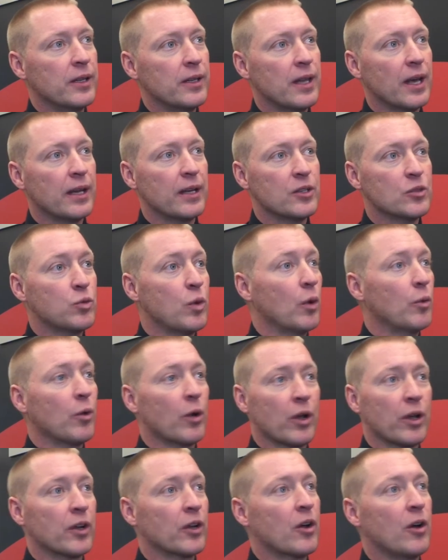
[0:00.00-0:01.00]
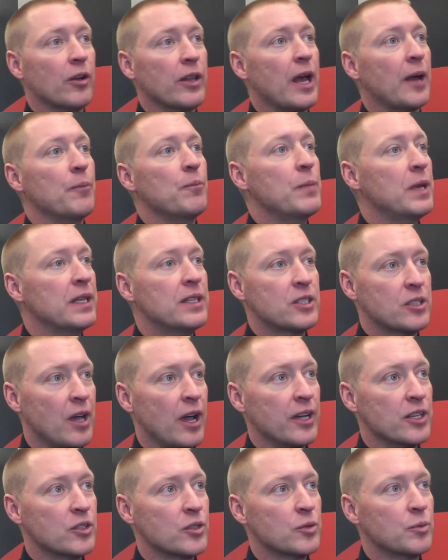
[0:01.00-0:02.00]
that is what we're going to call that
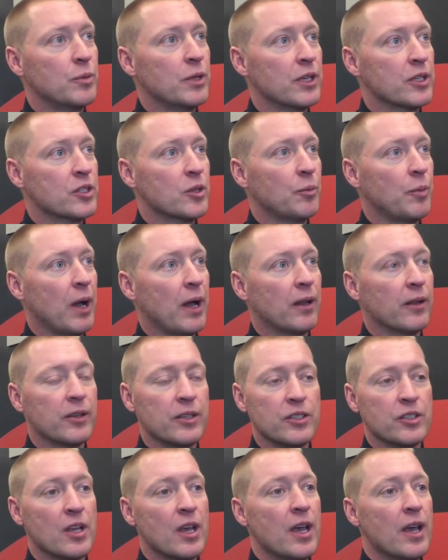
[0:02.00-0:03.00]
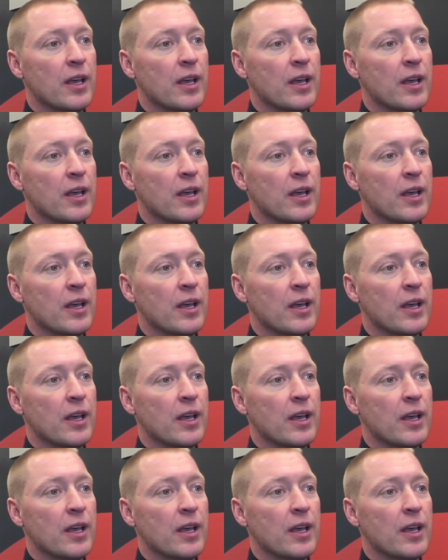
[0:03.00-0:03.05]
mid-sized municipalities